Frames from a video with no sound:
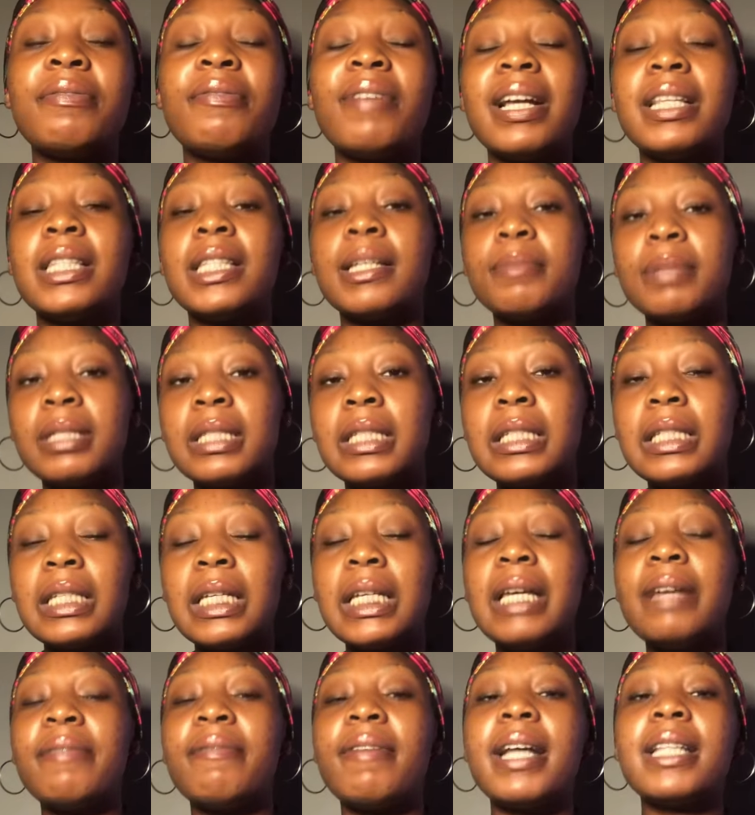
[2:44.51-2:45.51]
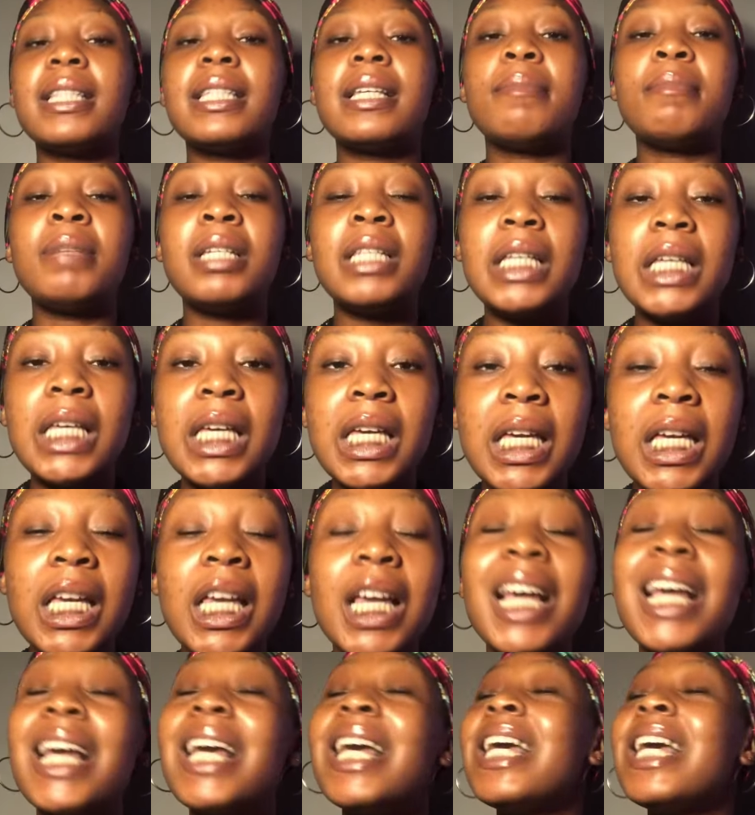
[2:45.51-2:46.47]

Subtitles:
vitamin C, vitamin E.